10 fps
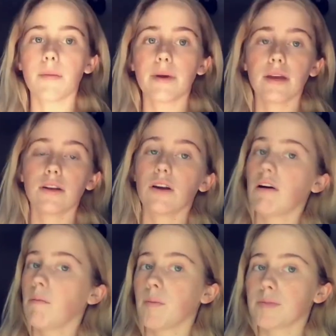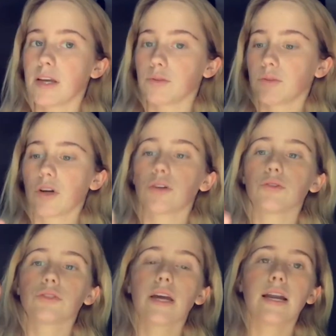you know I'm obsessed with
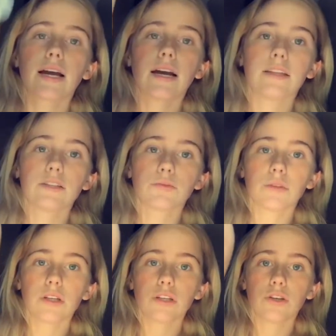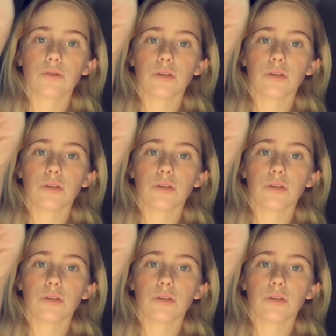turtles, and I got this really cute